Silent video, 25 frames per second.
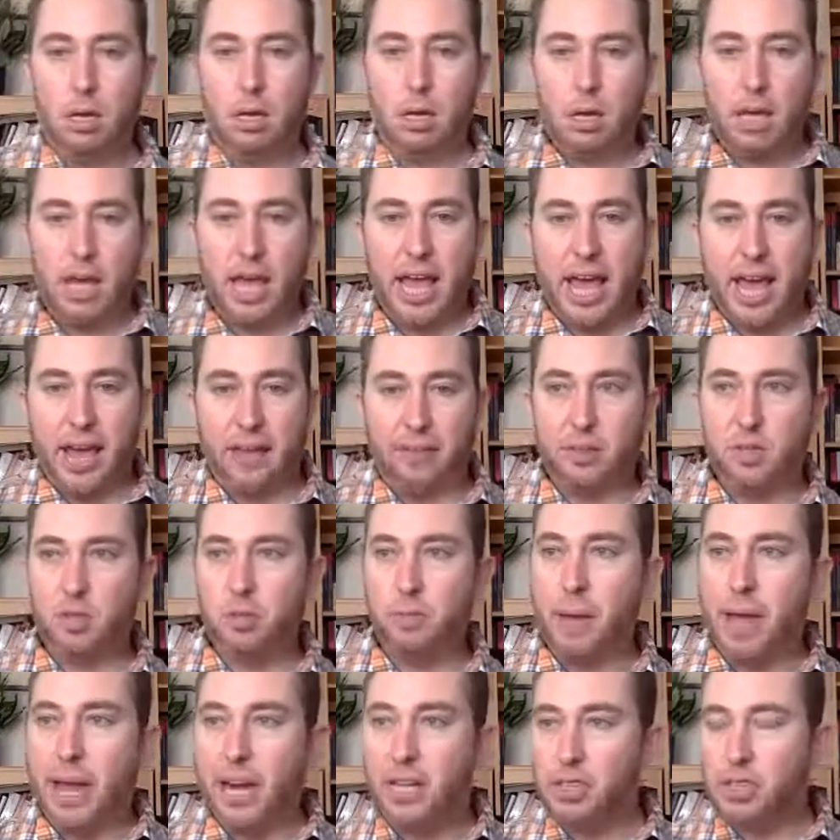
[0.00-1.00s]
Yeah, the
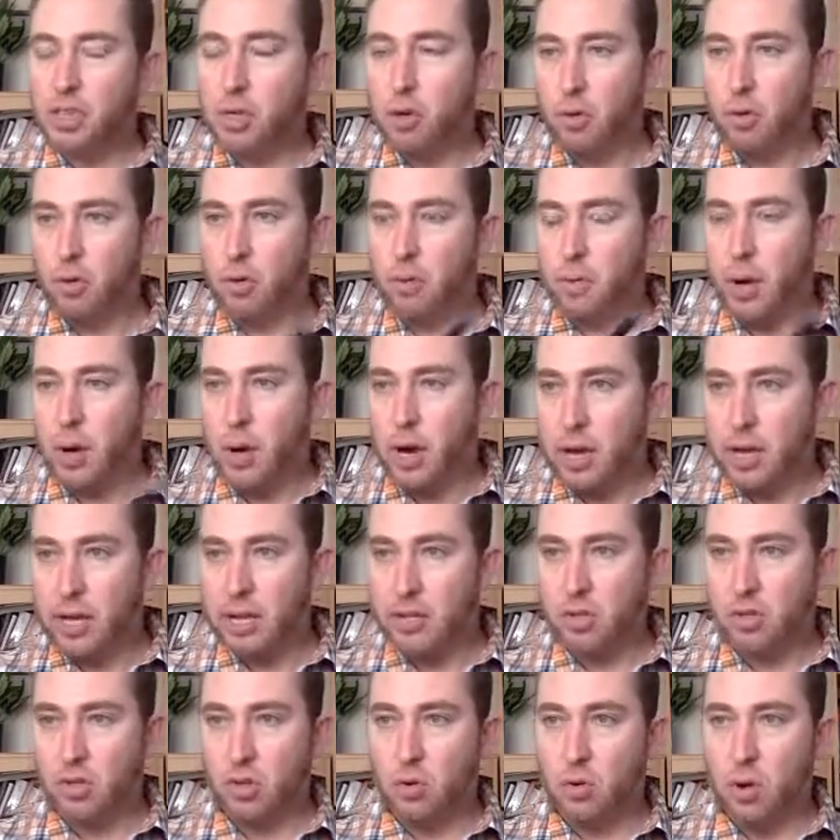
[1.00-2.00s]
Spanish in North America.
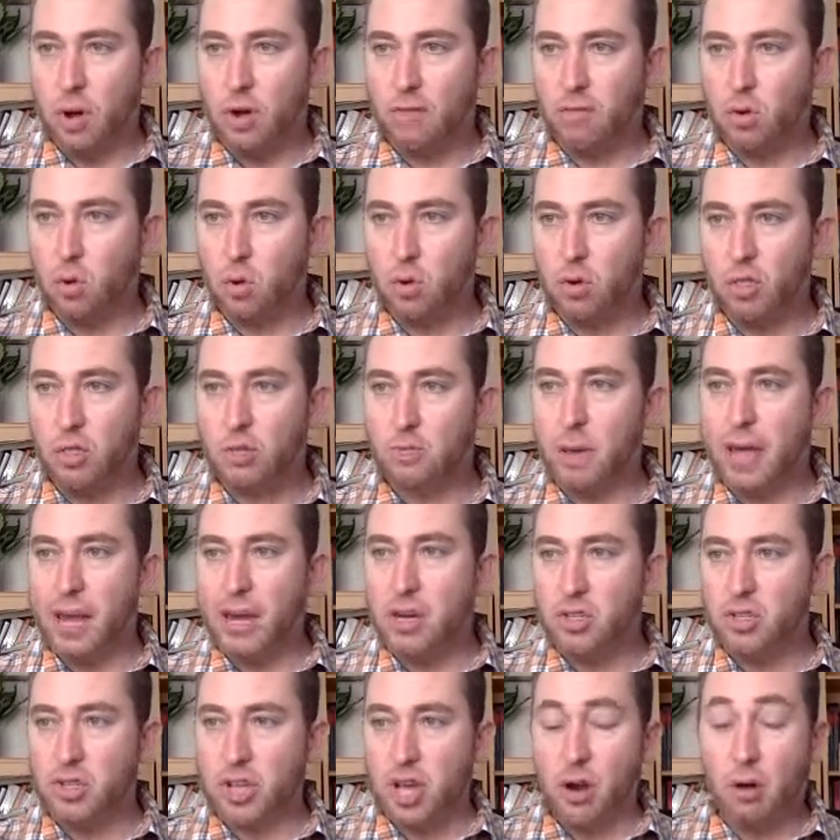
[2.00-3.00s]
So of course,
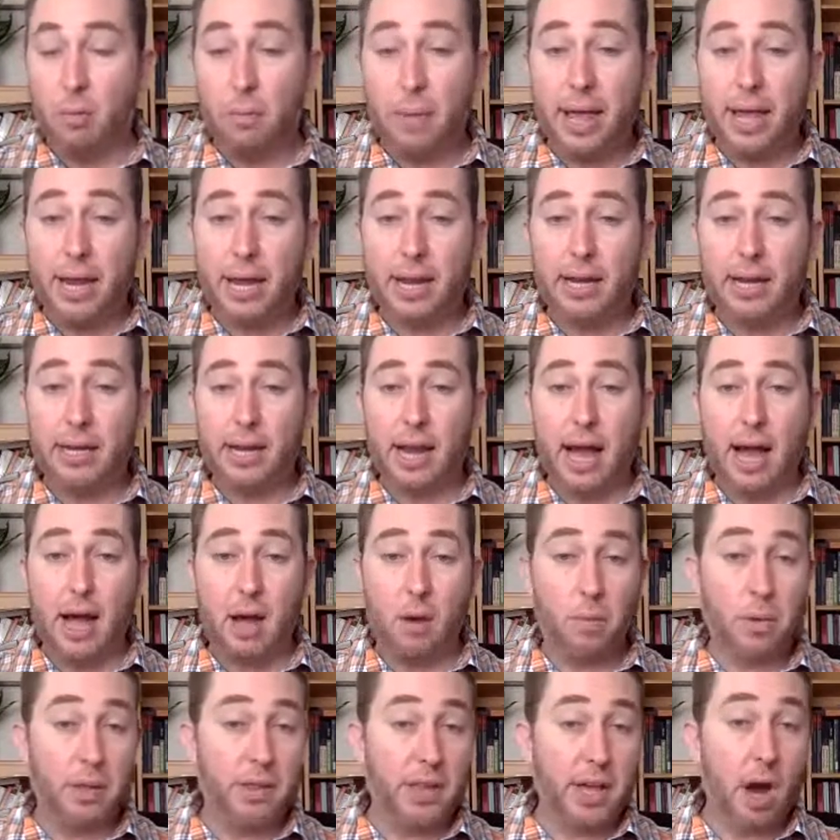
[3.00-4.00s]
Spanish settlement and
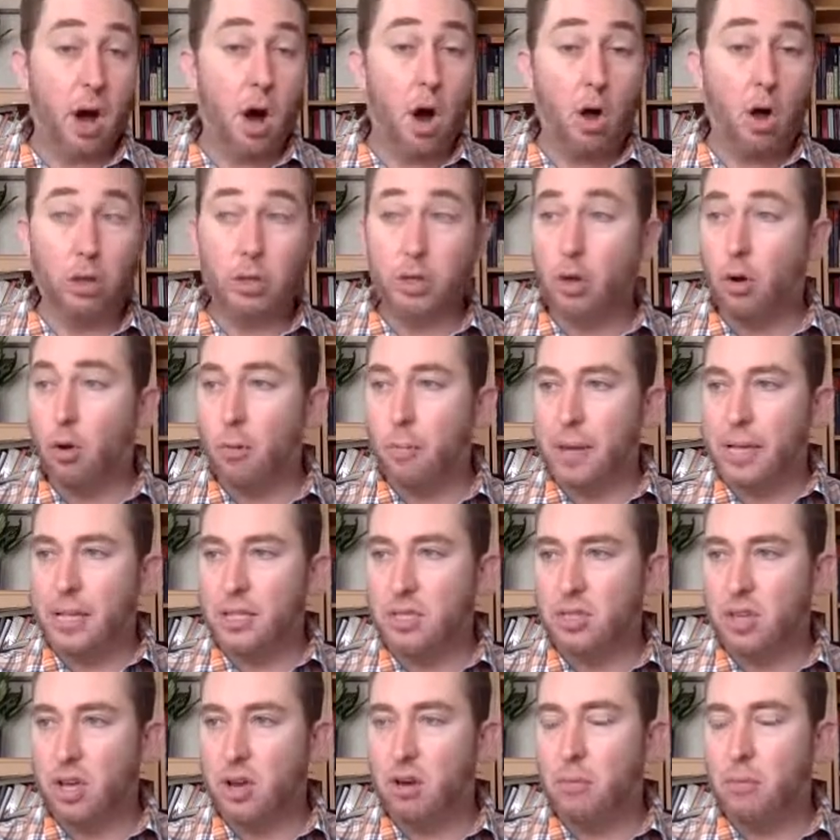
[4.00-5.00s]
really all European
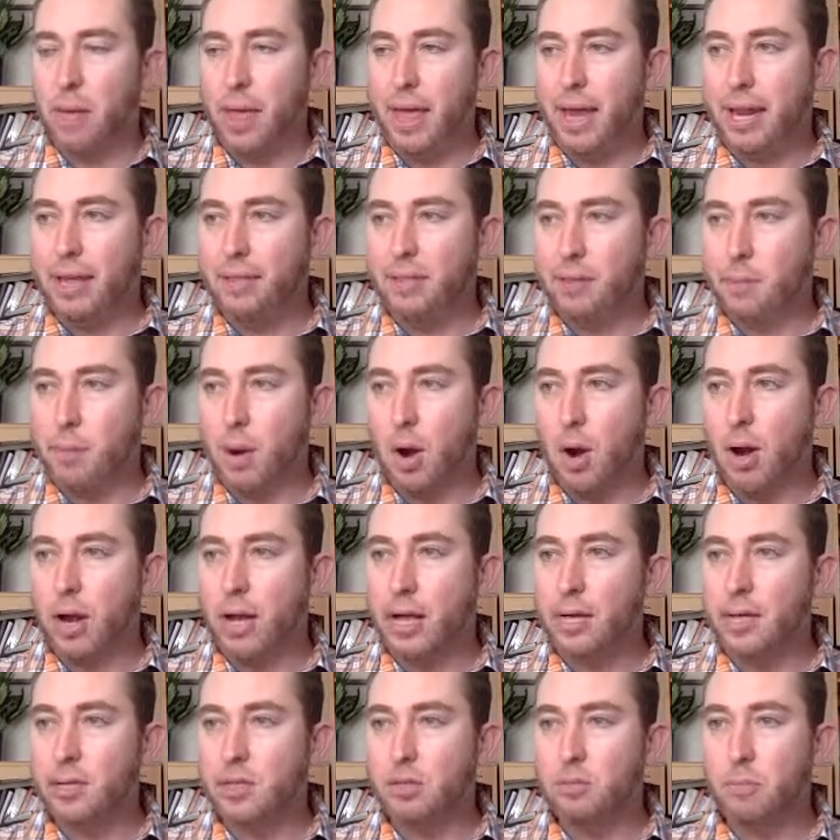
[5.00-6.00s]
settlement in the
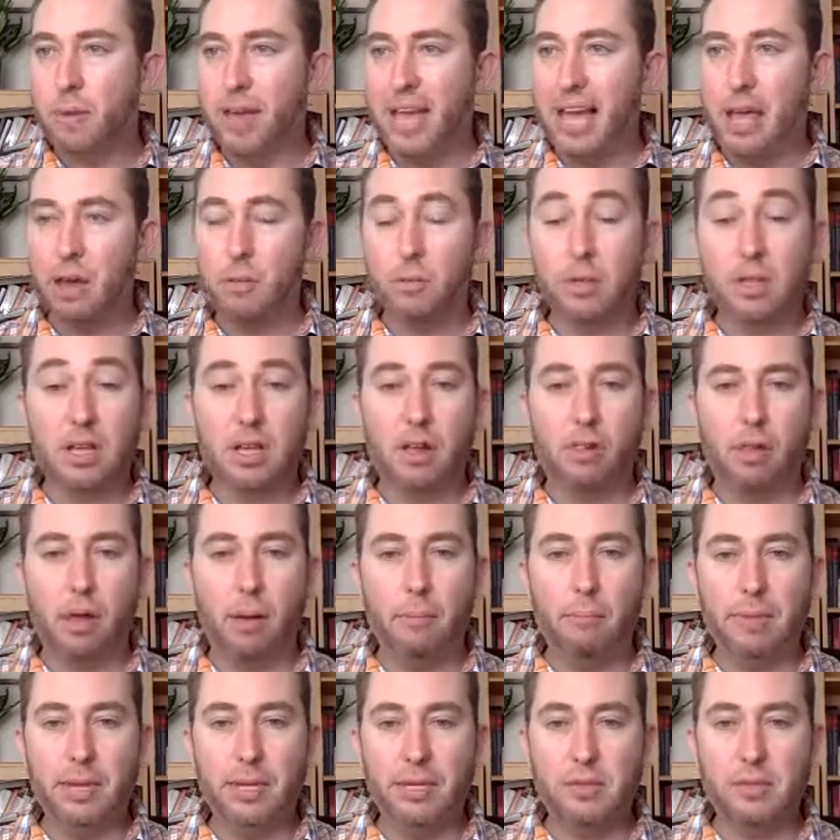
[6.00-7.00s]
Americas began with
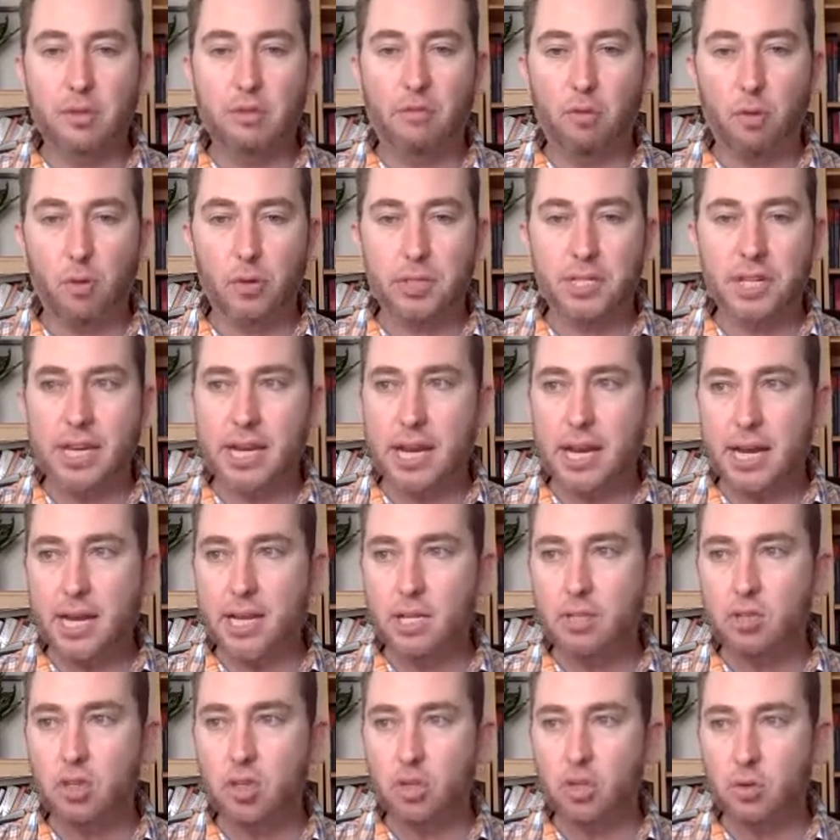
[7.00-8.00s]
Columbus in
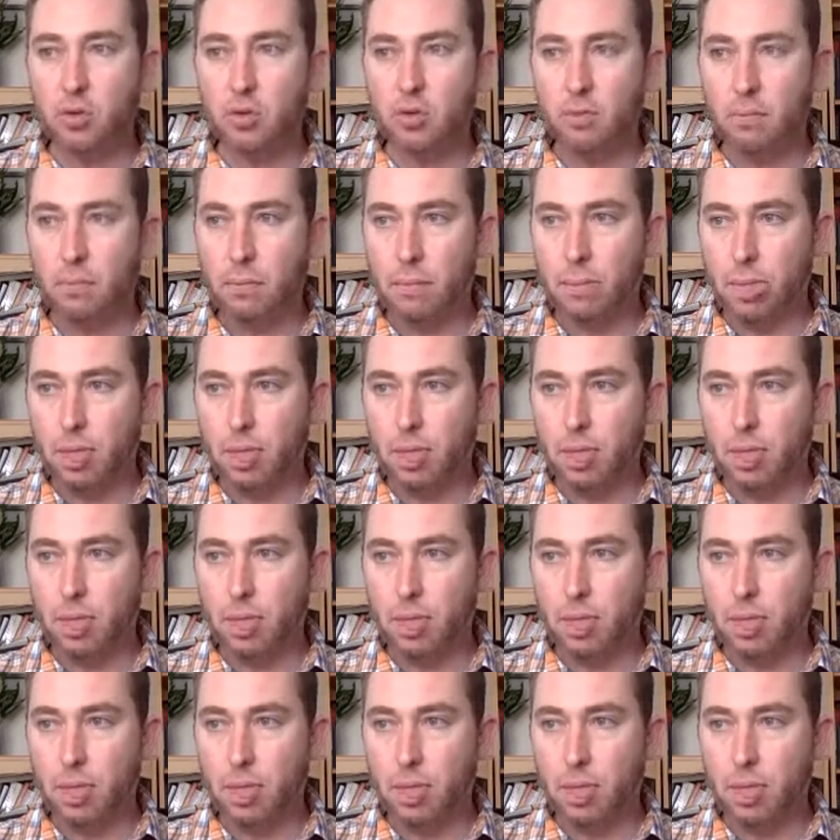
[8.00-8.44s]
1492.